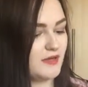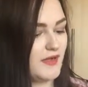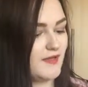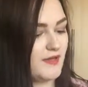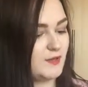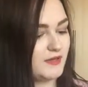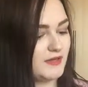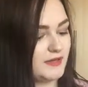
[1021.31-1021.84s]
And
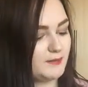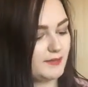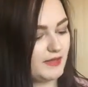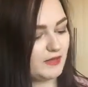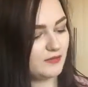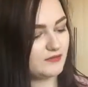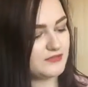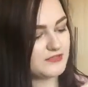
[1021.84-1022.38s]
they were
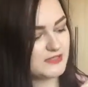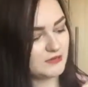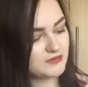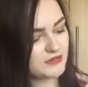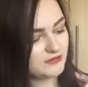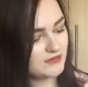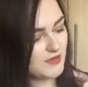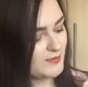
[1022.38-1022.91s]
£9 down
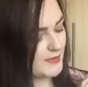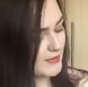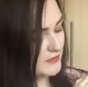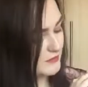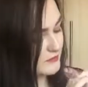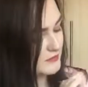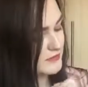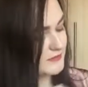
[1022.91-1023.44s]
to
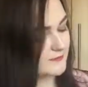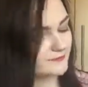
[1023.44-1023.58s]
£3.